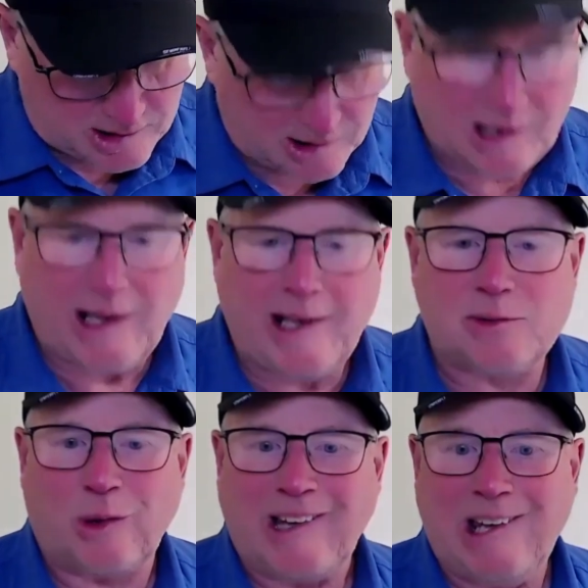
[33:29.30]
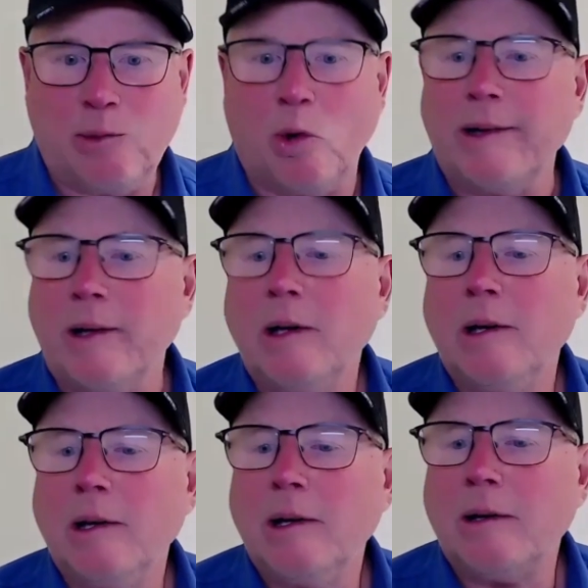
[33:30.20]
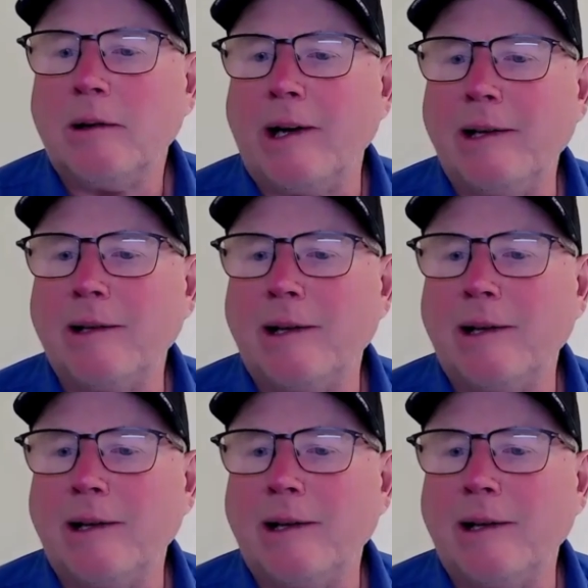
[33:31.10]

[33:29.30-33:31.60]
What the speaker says: in lakes will eat one, right?